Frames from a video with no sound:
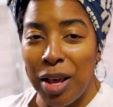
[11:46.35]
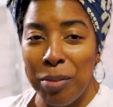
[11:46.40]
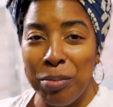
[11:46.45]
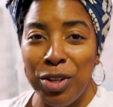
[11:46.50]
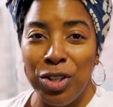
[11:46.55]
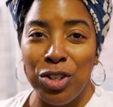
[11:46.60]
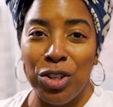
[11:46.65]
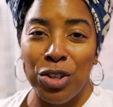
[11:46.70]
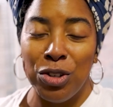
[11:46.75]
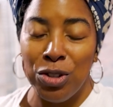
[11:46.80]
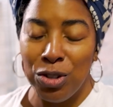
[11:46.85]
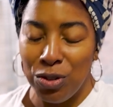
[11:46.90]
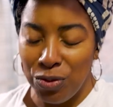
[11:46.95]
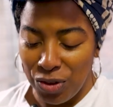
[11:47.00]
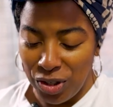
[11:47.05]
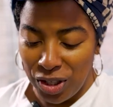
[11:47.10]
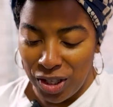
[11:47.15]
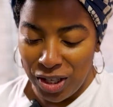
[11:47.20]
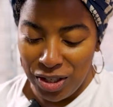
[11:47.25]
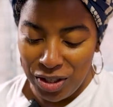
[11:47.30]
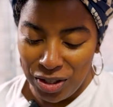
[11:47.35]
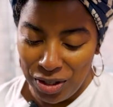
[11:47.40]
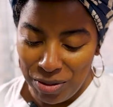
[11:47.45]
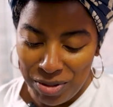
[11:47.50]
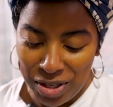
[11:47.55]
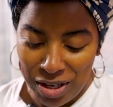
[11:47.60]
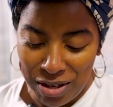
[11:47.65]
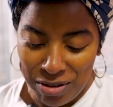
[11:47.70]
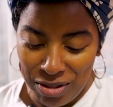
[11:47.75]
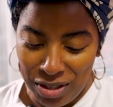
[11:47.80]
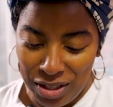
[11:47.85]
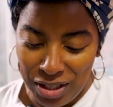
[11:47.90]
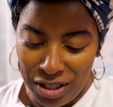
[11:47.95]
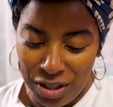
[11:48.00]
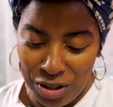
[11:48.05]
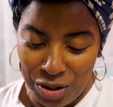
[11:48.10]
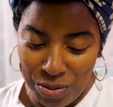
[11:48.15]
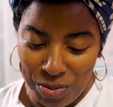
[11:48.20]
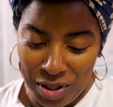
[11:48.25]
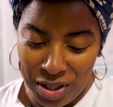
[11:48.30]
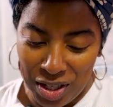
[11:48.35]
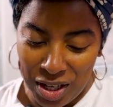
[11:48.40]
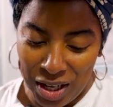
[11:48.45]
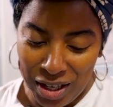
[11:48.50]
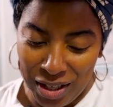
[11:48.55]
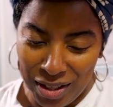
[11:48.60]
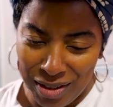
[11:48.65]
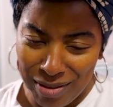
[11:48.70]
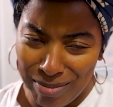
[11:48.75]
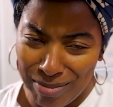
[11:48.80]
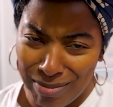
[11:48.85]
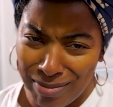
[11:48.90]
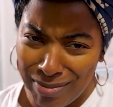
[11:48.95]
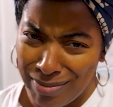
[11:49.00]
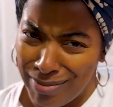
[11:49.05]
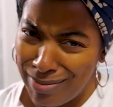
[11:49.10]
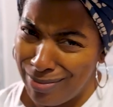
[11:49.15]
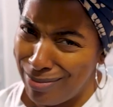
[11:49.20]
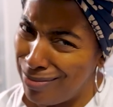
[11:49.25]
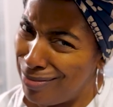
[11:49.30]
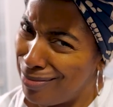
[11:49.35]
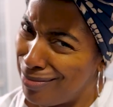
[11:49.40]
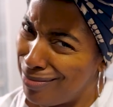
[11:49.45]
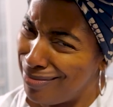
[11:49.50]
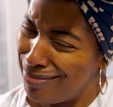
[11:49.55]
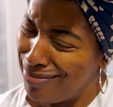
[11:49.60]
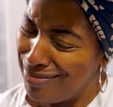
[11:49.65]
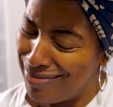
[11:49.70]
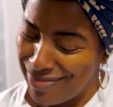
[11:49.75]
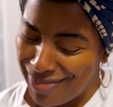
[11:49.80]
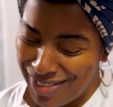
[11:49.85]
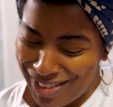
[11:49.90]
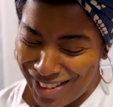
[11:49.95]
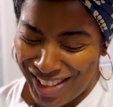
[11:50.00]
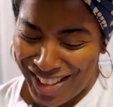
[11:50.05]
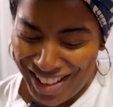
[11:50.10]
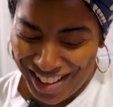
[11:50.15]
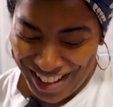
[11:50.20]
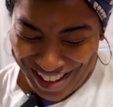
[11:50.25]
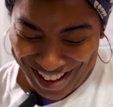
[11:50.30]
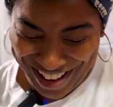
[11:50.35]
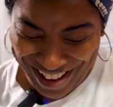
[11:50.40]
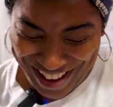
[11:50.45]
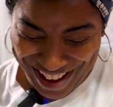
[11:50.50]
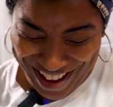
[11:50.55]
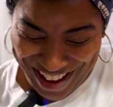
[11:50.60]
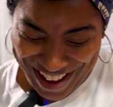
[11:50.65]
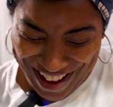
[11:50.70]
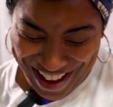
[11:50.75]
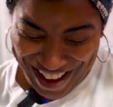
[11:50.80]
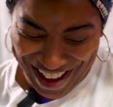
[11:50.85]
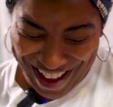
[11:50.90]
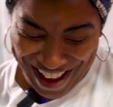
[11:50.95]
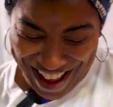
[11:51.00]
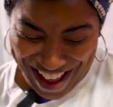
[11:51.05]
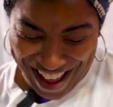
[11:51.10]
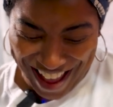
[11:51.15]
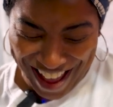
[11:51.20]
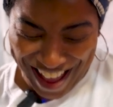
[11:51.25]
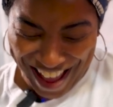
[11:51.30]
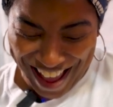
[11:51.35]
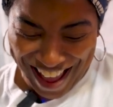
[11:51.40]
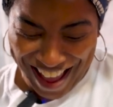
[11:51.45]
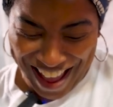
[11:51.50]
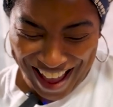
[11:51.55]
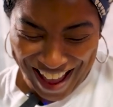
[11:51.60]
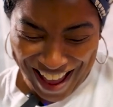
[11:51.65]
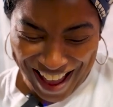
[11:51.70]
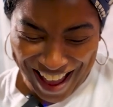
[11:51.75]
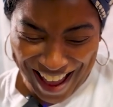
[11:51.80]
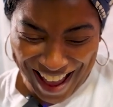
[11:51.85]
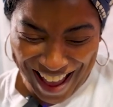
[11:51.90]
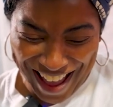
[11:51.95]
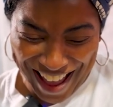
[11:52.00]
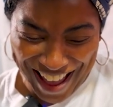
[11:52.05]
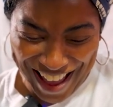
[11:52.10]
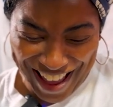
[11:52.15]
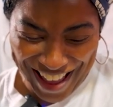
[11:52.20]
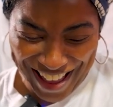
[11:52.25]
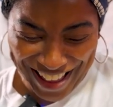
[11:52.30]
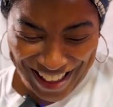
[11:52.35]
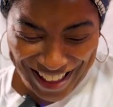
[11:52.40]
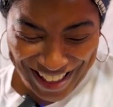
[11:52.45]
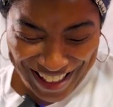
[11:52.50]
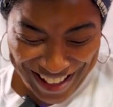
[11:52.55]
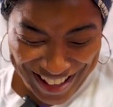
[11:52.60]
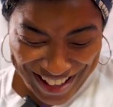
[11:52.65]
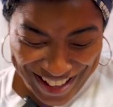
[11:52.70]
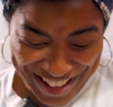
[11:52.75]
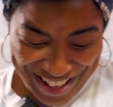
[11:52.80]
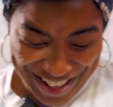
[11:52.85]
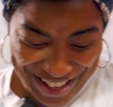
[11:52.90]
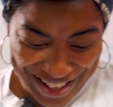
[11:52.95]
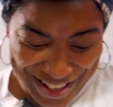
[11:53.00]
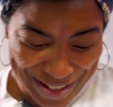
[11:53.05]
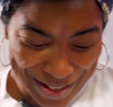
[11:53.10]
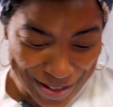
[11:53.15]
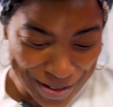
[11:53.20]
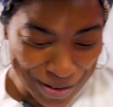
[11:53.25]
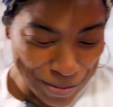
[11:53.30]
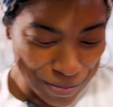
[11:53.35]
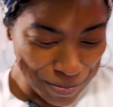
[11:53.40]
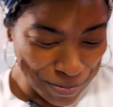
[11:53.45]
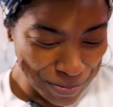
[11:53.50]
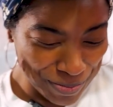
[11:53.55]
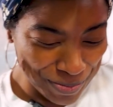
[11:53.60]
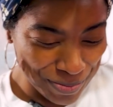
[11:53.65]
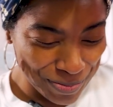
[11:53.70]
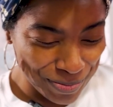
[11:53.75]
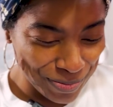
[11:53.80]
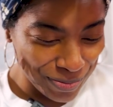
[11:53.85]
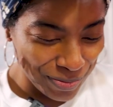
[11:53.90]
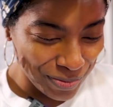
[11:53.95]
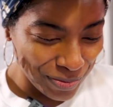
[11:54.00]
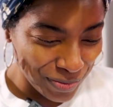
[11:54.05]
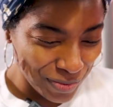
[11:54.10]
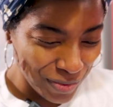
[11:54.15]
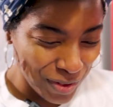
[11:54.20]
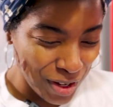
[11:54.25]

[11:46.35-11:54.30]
They had sloppy joes for lunch. Sometimes the lunch be like, what you eating together? uh, also, we had a parent-teacher conference yesterday.